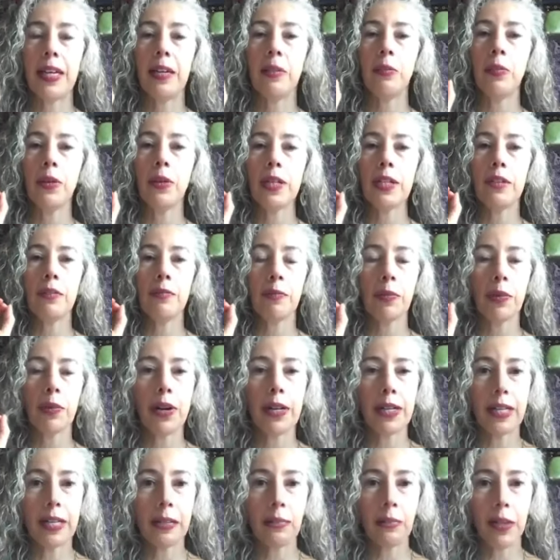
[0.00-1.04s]
and what you've
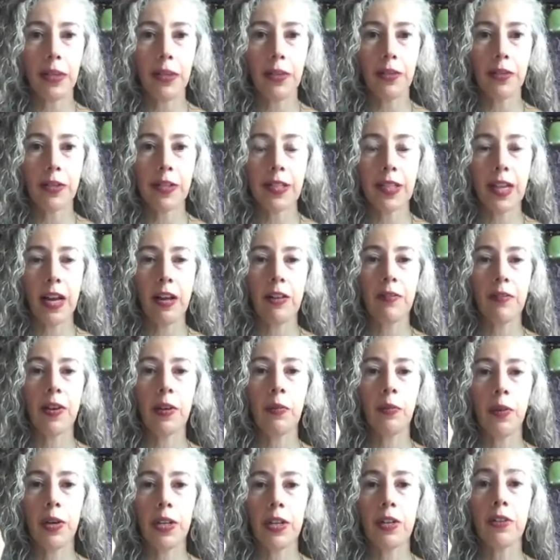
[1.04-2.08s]
brought in with yourself
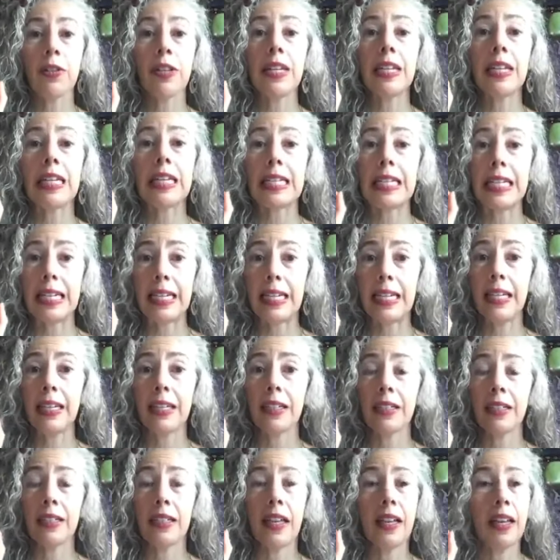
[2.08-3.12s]
and what you're needing to
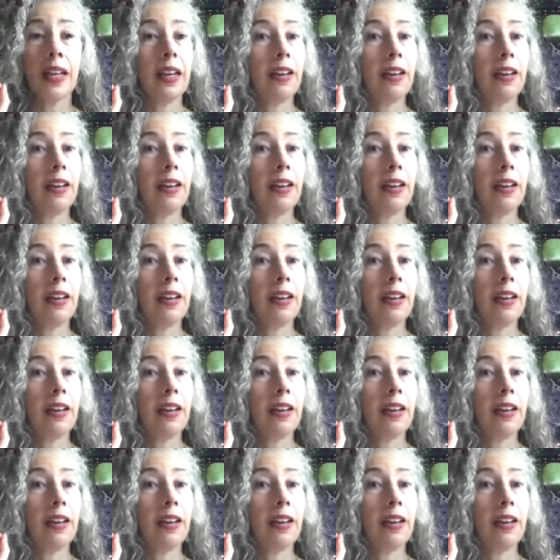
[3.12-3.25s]
heal.